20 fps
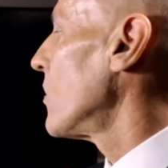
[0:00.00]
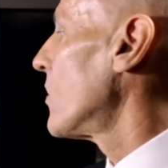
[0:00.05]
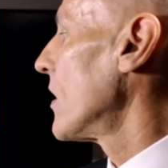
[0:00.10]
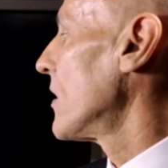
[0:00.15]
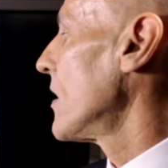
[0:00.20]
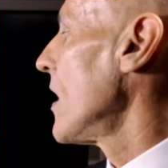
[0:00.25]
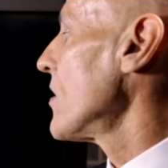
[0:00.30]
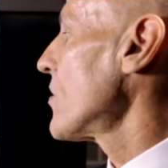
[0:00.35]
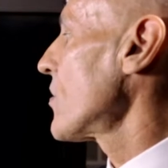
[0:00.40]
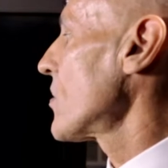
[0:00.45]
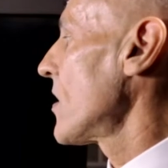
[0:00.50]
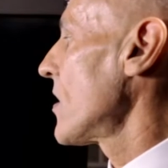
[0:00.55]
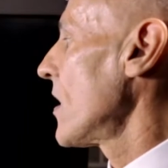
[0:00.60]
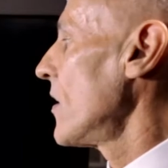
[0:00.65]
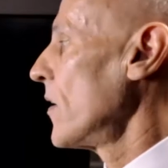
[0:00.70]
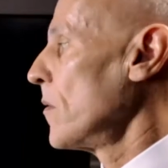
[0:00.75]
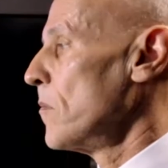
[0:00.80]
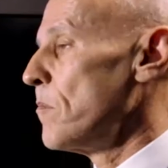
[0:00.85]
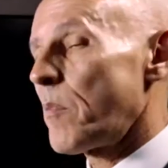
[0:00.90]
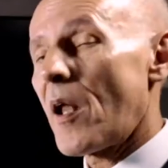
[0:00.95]
that yes,
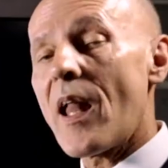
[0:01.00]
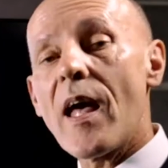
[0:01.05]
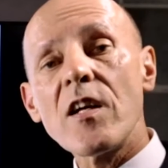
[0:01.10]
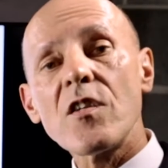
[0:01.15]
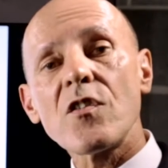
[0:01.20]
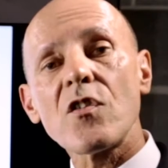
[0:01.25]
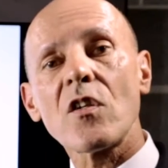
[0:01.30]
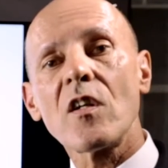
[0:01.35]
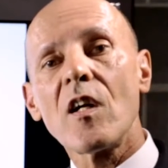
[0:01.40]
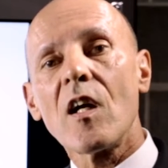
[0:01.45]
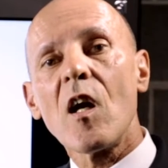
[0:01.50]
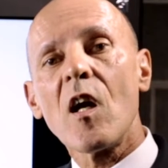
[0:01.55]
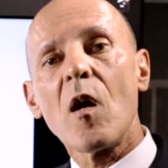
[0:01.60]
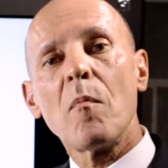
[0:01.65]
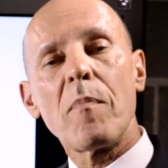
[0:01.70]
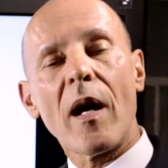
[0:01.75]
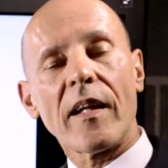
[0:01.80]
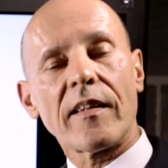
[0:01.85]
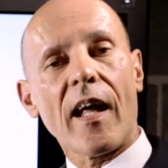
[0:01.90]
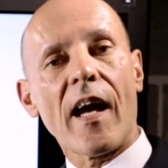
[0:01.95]
they're in place,
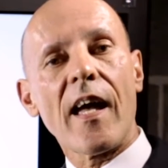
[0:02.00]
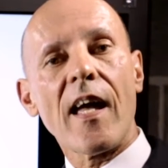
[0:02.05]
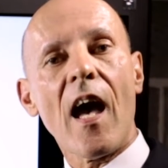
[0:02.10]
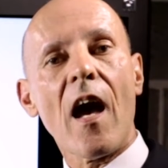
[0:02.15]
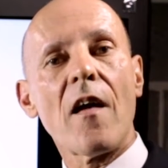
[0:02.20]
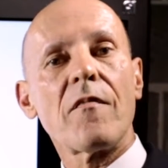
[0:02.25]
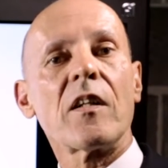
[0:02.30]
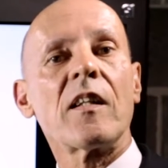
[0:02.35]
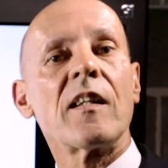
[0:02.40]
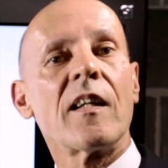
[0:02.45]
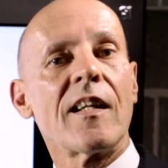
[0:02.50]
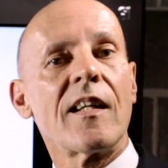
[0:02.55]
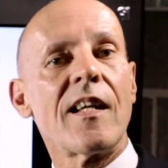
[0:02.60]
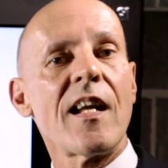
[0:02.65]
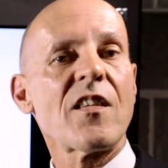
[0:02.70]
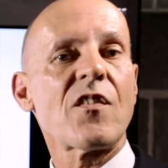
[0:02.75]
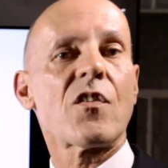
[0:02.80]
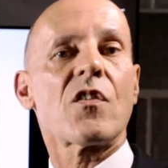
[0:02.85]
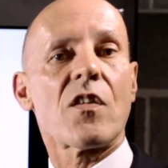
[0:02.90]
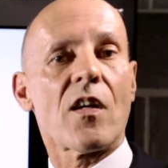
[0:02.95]
but they haven't
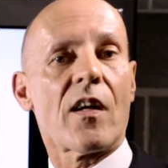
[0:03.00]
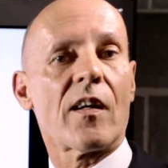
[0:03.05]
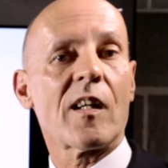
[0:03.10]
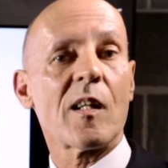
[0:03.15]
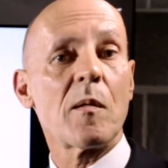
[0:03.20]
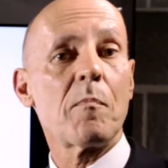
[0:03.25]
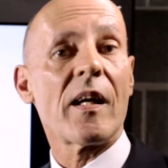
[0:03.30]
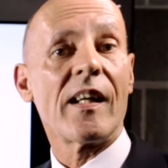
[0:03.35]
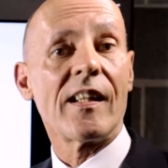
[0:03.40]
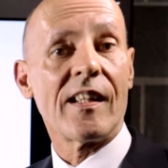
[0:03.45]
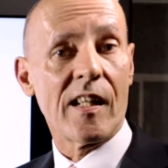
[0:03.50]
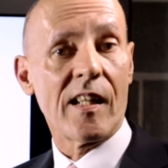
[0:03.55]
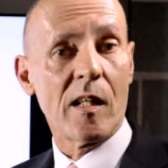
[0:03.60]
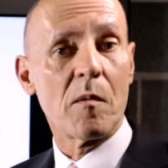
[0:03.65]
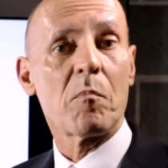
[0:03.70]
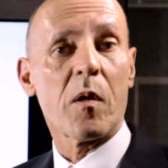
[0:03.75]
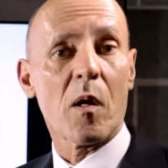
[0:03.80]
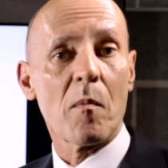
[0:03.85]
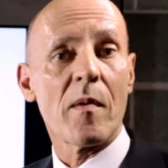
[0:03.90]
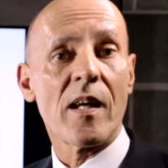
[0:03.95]
necessarily been
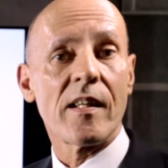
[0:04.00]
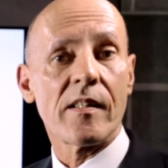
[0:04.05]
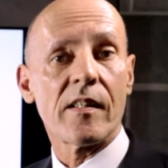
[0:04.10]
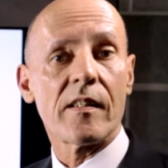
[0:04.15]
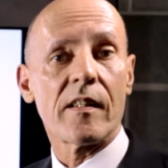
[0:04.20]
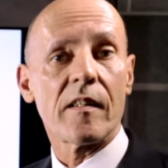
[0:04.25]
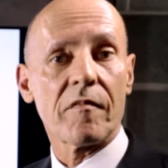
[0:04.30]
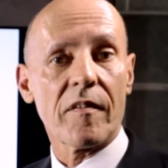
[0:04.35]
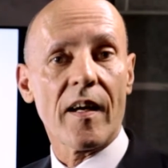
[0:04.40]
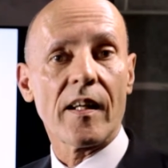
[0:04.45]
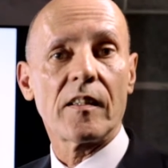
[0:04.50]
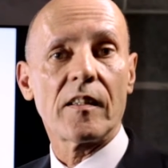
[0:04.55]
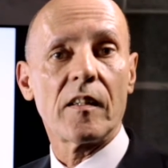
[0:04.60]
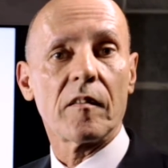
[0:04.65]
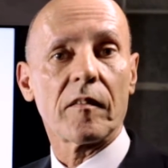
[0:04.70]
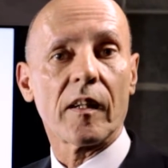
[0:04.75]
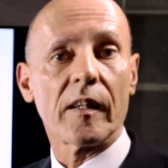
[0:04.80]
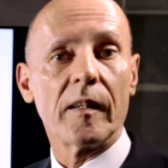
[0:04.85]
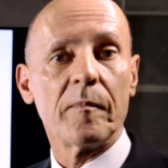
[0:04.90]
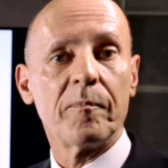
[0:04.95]
implemented
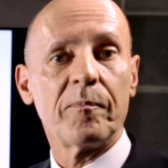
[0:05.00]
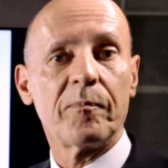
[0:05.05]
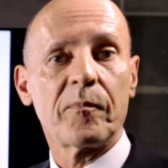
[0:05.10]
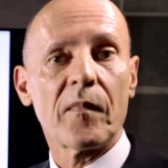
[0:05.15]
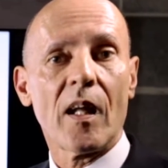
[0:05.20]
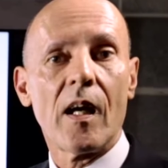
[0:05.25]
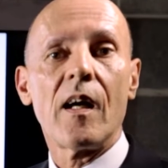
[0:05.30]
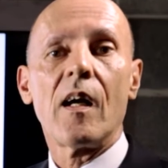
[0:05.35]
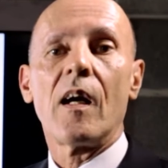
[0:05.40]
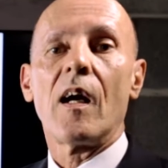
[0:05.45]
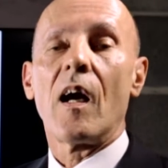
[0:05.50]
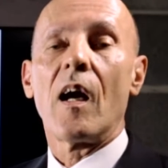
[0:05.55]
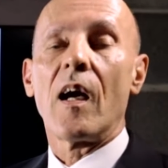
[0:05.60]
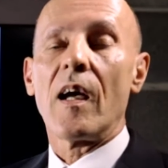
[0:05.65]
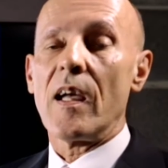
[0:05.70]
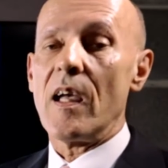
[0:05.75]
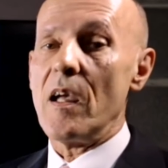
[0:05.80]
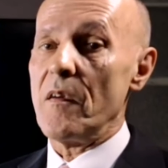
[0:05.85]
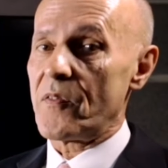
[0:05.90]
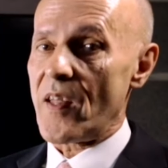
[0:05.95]
effectively.
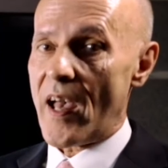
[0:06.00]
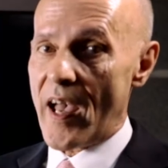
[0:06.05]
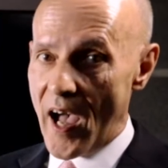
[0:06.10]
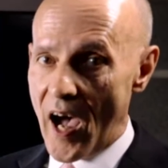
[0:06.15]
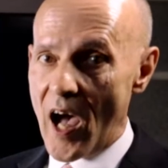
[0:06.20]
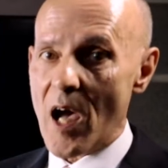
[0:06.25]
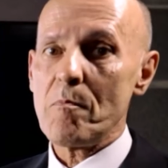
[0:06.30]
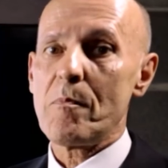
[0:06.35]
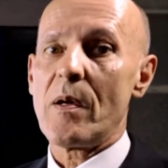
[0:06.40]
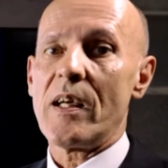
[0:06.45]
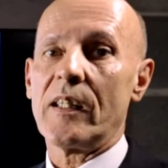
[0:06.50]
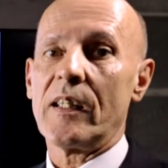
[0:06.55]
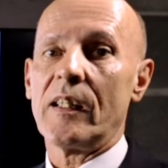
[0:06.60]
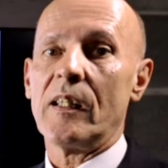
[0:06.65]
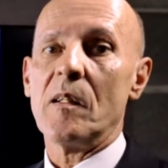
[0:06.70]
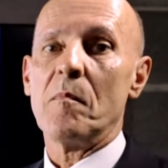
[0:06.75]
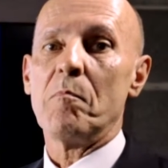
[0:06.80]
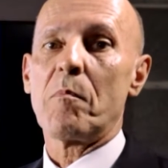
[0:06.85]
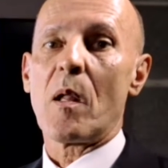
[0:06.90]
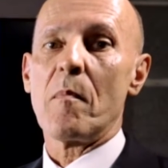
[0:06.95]
If they are being
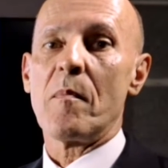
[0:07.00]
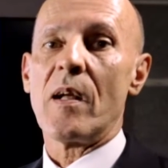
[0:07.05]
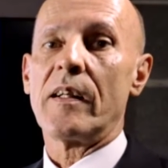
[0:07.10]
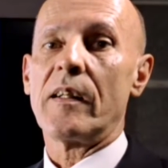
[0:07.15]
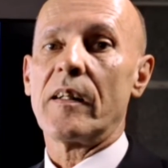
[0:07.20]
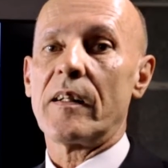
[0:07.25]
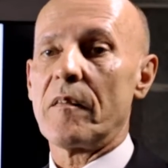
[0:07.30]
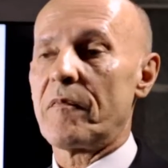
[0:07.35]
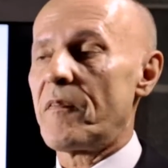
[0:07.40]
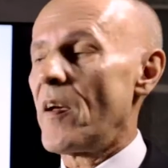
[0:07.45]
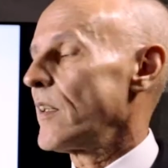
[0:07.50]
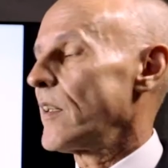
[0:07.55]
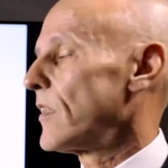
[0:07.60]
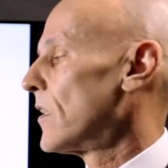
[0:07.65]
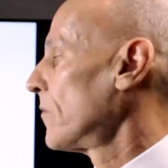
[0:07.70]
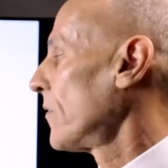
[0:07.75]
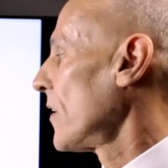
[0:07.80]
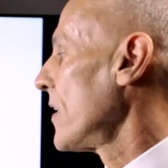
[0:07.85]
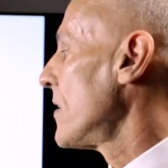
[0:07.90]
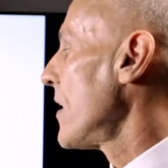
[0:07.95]
implemented
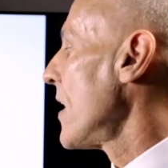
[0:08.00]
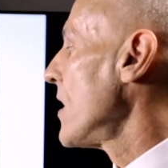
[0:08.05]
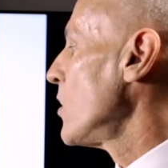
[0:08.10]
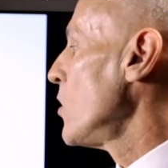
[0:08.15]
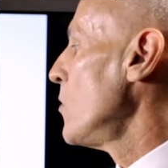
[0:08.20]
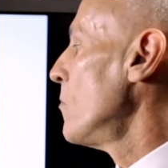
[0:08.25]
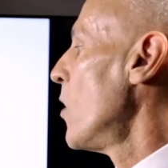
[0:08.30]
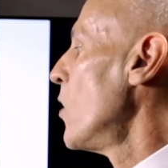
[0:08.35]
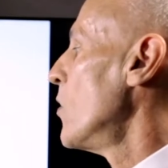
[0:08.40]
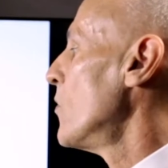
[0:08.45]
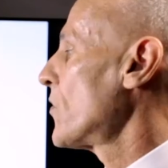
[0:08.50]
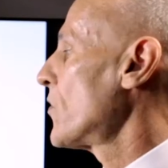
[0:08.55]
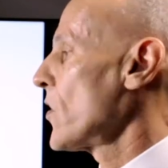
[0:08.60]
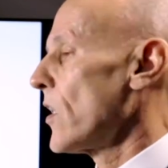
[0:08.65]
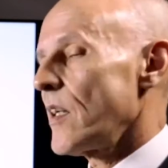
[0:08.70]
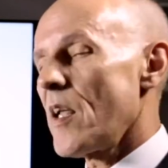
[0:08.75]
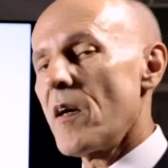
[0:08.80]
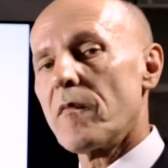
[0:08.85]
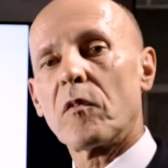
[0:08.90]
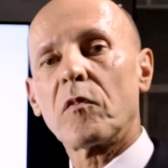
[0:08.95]
effectively, then you move to
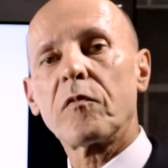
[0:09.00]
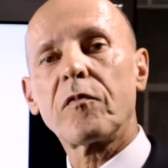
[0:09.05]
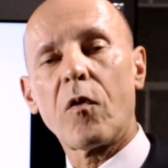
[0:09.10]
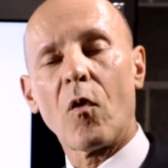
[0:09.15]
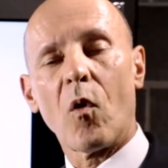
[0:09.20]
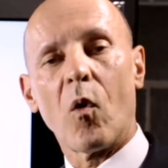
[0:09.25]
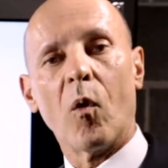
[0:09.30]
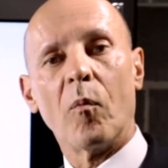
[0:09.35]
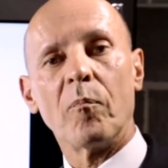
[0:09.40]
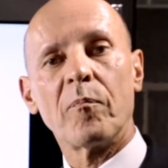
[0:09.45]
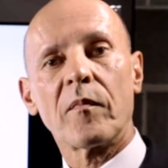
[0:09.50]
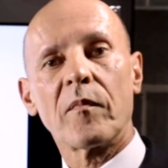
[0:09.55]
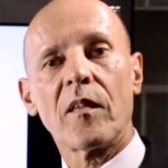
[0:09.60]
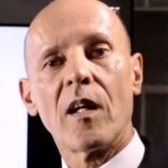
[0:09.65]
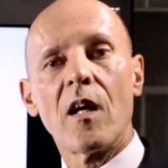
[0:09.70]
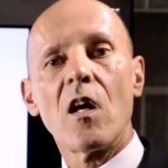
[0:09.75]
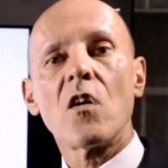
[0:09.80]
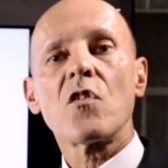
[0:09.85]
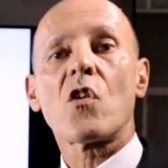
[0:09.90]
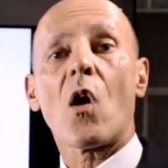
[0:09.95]
level 4.
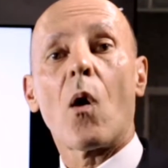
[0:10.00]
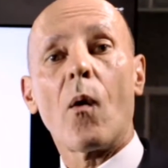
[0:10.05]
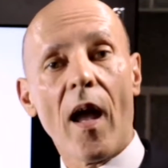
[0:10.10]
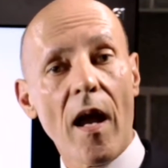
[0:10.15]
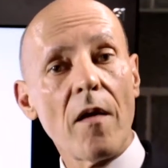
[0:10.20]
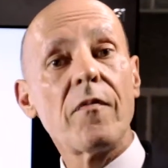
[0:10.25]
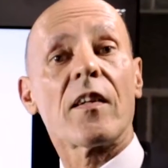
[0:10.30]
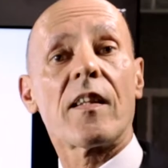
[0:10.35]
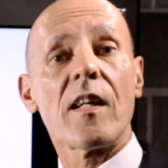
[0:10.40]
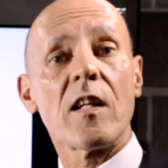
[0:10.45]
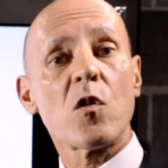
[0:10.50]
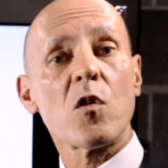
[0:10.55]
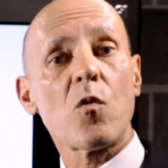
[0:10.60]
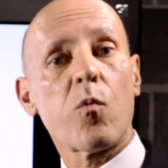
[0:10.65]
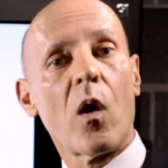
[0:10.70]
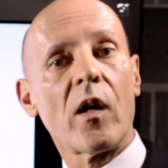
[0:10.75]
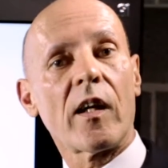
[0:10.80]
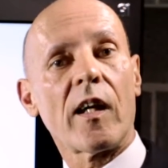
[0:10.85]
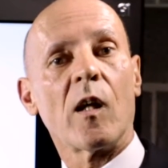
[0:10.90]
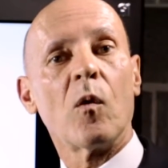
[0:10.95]
So everything's
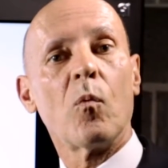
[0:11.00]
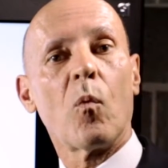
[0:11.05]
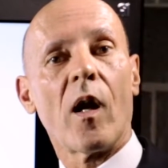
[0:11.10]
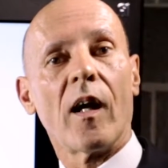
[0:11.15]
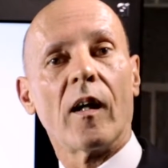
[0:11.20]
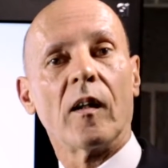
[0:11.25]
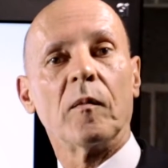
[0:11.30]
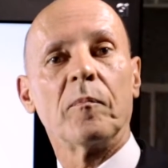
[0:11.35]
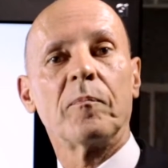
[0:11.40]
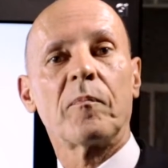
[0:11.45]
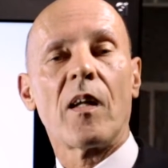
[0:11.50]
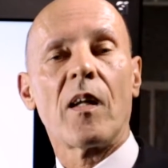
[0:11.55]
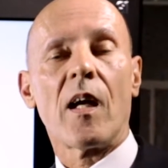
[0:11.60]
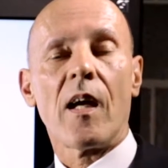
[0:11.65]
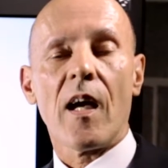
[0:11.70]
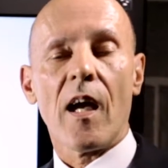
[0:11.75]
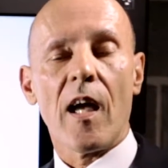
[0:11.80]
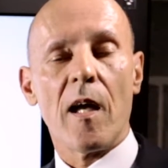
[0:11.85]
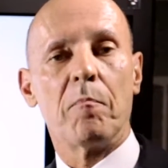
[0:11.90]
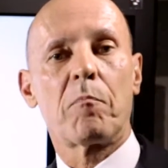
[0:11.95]
working well.
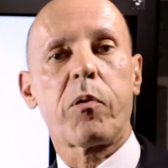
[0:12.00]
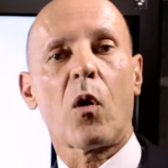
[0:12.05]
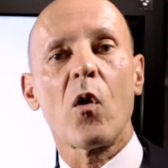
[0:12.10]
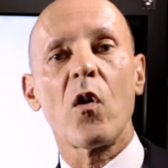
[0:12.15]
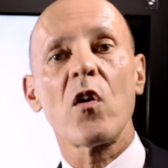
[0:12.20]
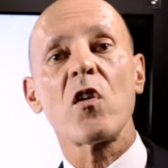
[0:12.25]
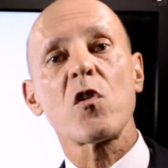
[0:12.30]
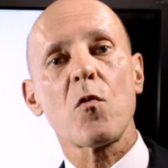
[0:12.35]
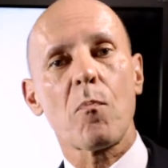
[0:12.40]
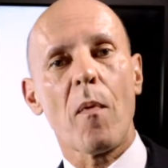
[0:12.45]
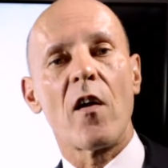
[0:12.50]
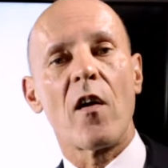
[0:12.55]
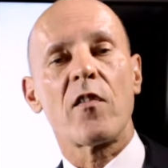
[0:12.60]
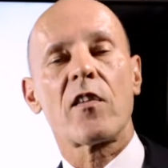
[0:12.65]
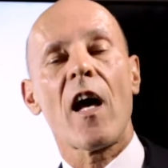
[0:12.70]
Employers, both